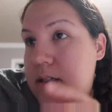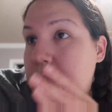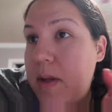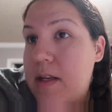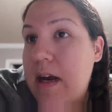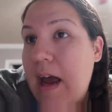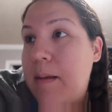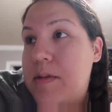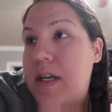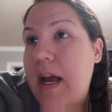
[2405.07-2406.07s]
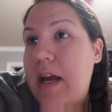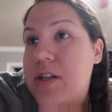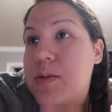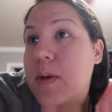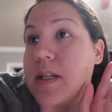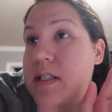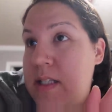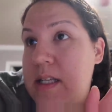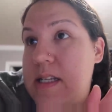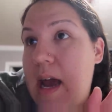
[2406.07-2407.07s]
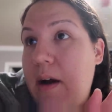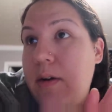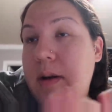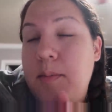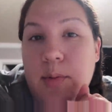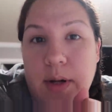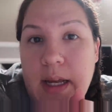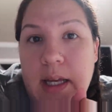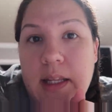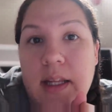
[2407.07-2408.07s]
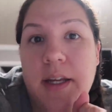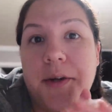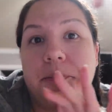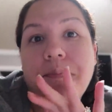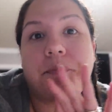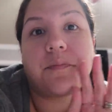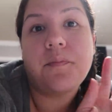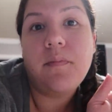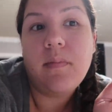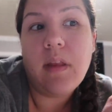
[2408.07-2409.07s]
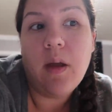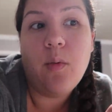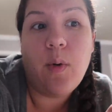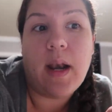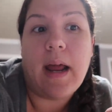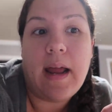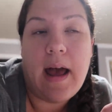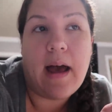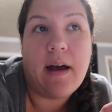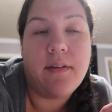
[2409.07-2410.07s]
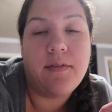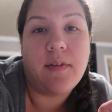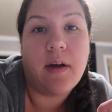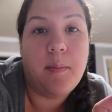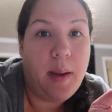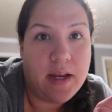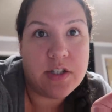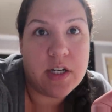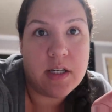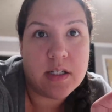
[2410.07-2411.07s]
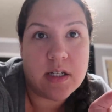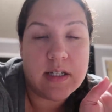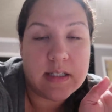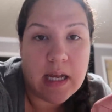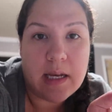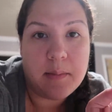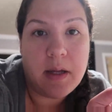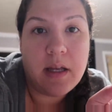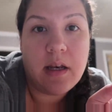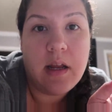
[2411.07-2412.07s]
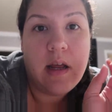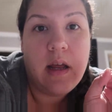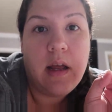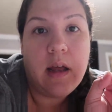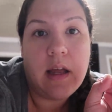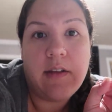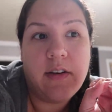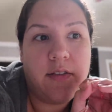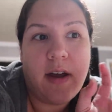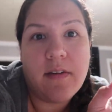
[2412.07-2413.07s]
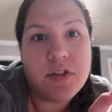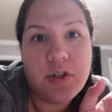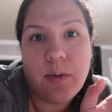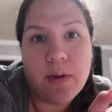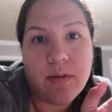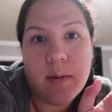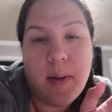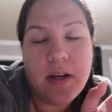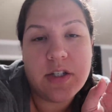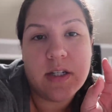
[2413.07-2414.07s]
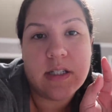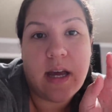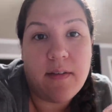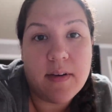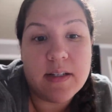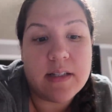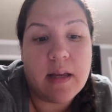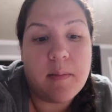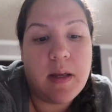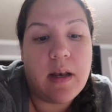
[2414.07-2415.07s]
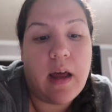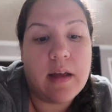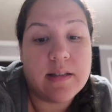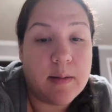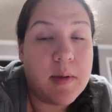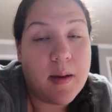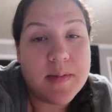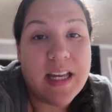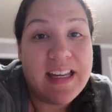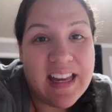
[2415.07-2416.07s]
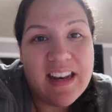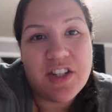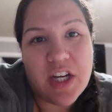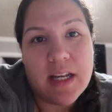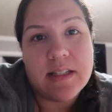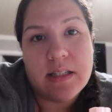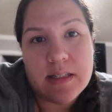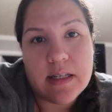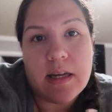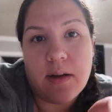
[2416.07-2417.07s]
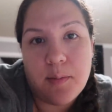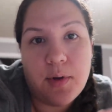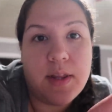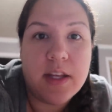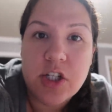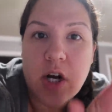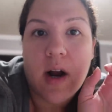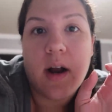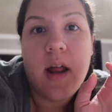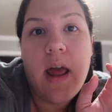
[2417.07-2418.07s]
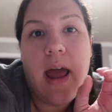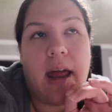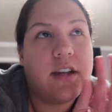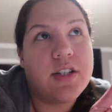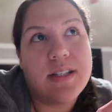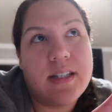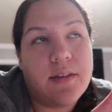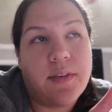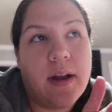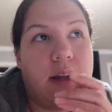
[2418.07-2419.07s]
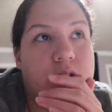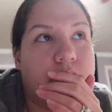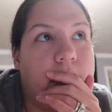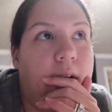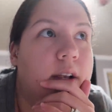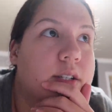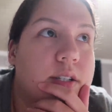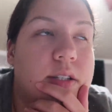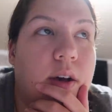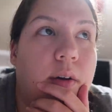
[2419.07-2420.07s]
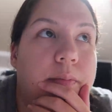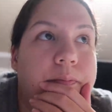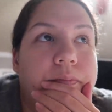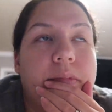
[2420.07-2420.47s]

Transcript: some of the time today, I just wanted to sit down and breathe. When I have a patient assignment, even if I have 2 or 3 patients, I have an assignment, sometimes I get a chance to sit down and breathe and chart, and it's just different in triage. So